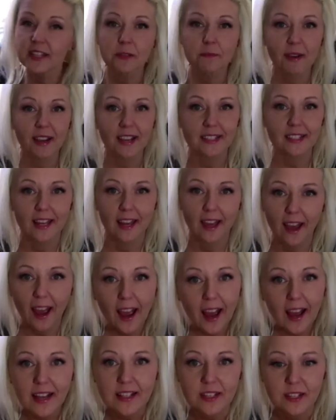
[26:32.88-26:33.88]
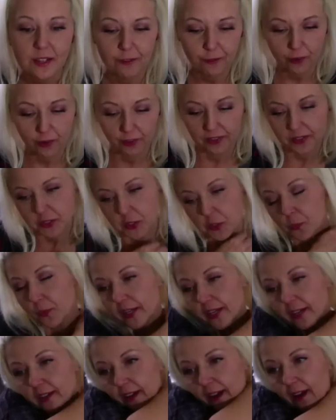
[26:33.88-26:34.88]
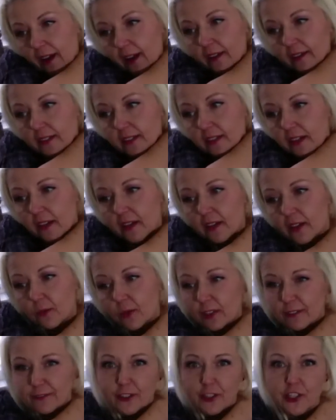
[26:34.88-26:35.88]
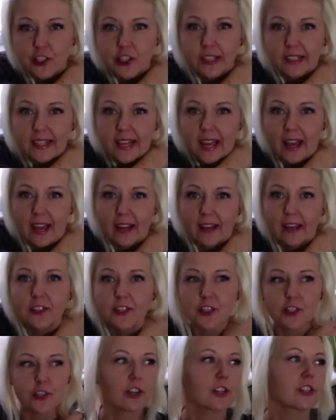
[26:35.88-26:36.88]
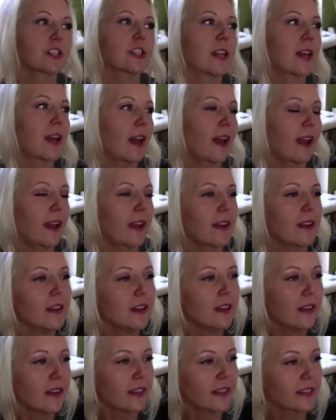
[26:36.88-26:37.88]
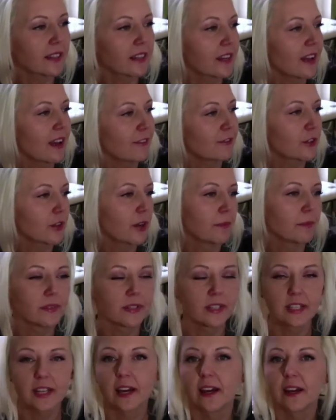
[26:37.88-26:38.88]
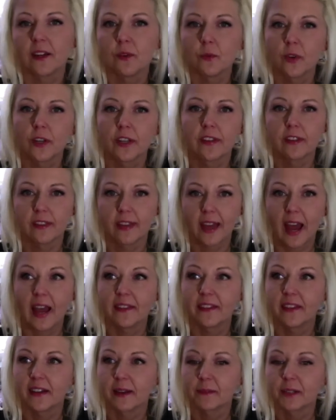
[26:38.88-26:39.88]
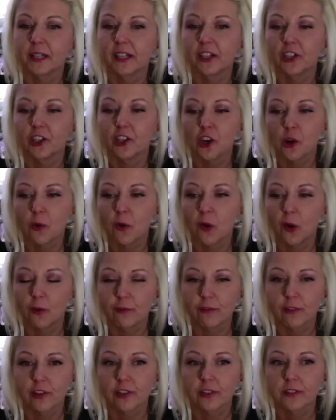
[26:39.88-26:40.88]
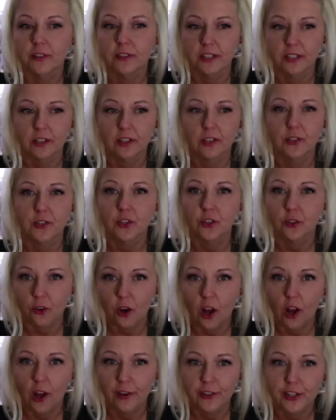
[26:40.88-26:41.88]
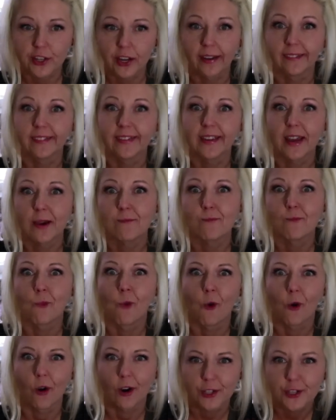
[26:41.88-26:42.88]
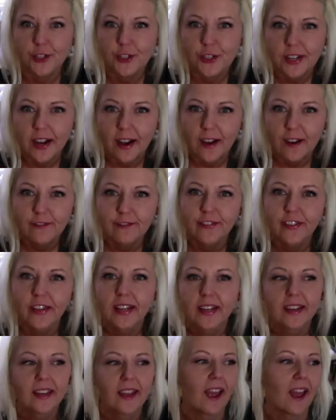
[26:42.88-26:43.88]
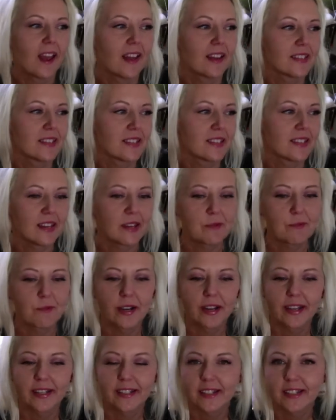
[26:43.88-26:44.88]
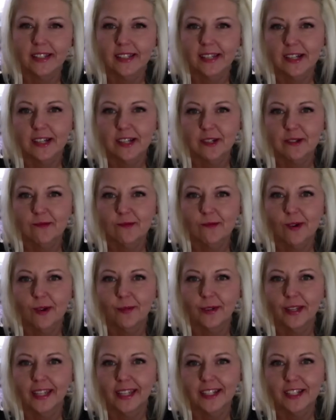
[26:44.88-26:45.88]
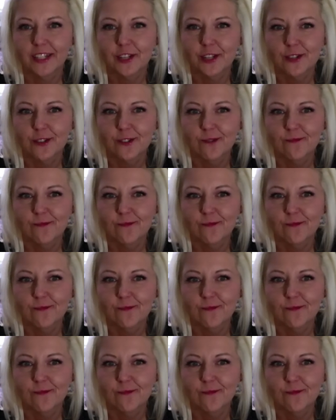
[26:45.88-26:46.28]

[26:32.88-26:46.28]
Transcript: is my task for this weekend. Well, for today, I'll start today. And then after I'm done with that, then I'm gonna go over to Sarah's garage and get more stuff and see what we can do.